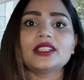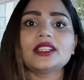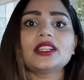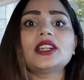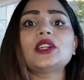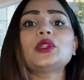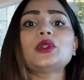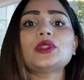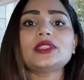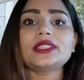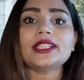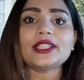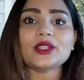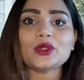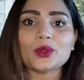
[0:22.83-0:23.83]
A
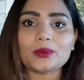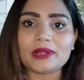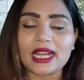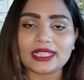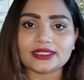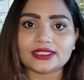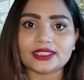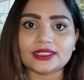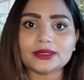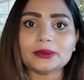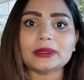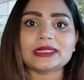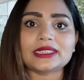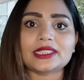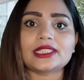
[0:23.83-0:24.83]
holiday home license
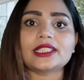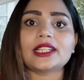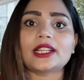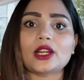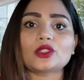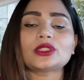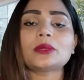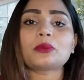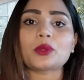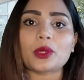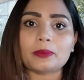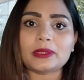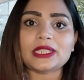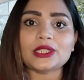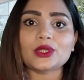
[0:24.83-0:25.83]
basically allowed the
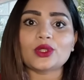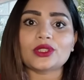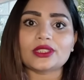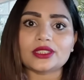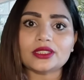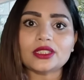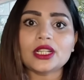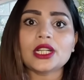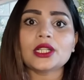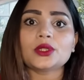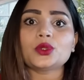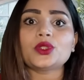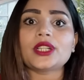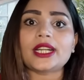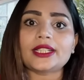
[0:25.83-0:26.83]
property owner
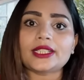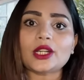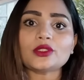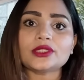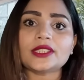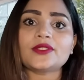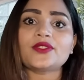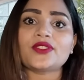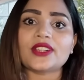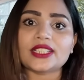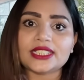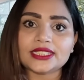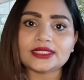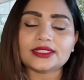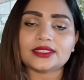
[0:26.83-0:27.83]
to rent out their
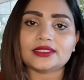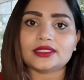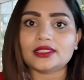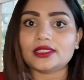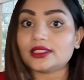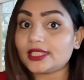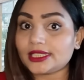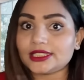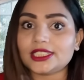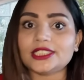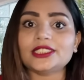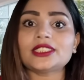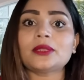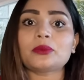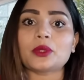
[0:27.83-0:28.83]
furnished
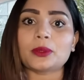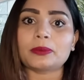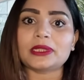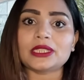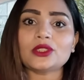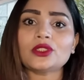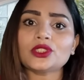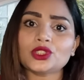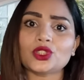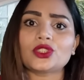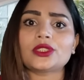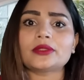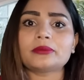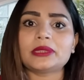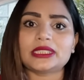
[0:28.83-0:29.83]
residential property on a
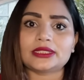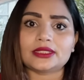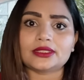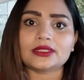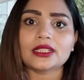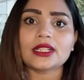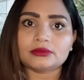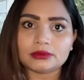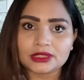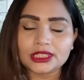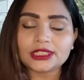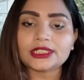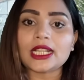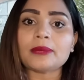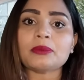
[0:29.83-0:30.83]
short-term basis.
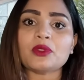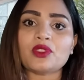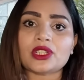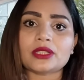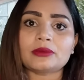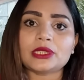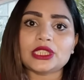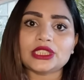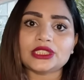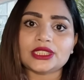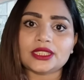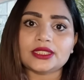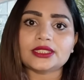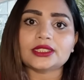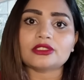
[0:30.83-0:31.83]
This type of
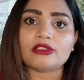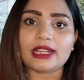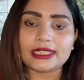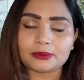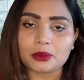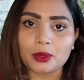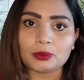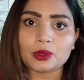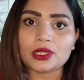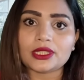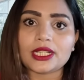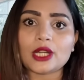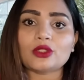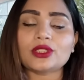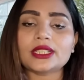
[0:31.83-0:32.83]
accommodation is quite popular
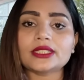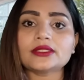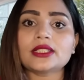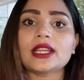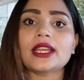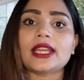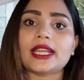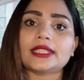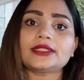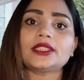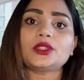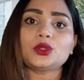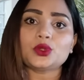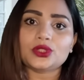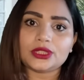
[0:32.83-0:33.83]
nowadays as
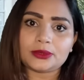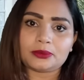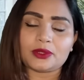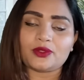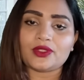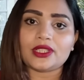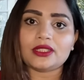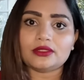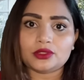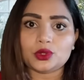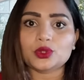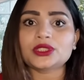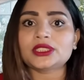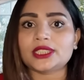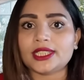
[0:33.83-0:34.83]
the tourists prefer
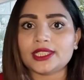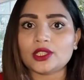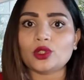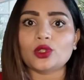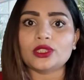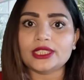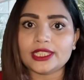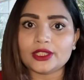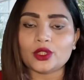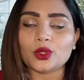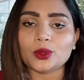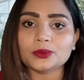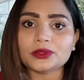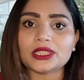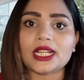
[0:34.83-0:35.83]
to stay in a holiday
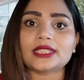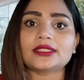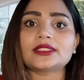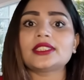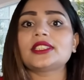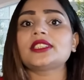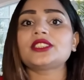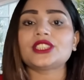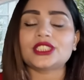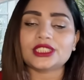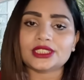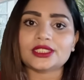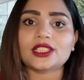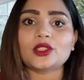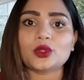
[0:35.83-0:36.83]
homes rather than a
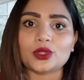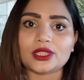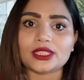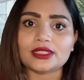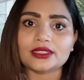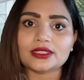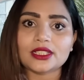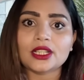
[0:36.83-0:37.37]
traditional hotels.